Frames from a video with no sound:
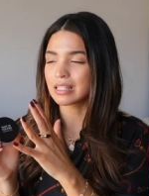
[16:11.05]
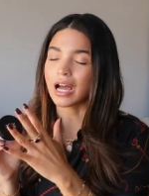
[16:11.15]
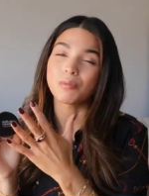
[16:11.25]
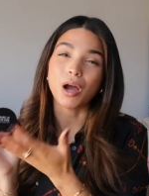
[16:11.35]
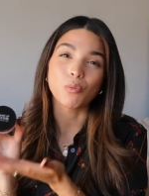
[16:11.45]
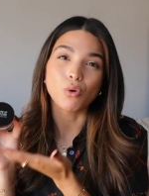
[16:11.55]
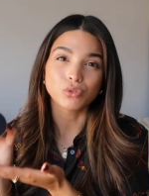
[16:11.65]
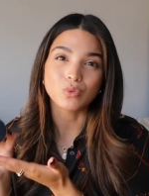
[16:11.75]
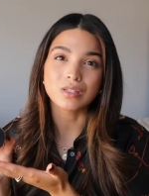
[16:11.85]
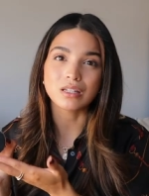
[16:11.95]
I, I won't
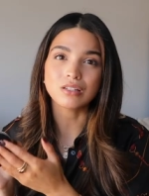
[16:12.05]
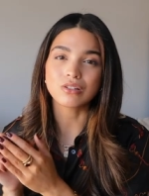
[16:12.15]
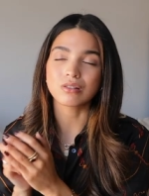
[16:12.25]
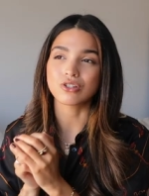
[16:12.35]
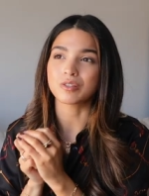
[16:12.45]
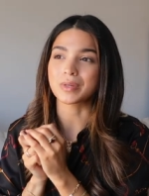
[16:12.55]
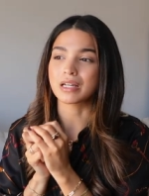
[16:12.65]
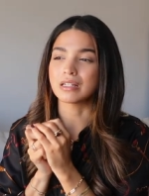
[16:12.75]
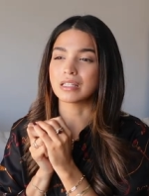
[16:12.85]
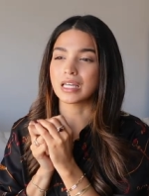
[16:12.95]
use this just
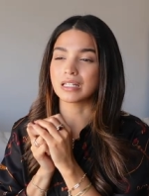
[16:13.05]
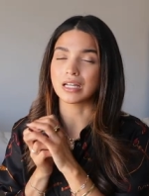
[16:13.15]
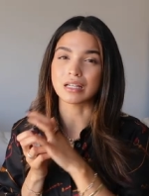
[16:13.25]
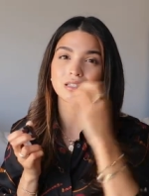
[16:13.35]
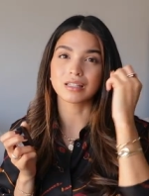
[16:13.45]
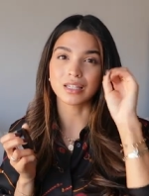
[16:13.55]
because it does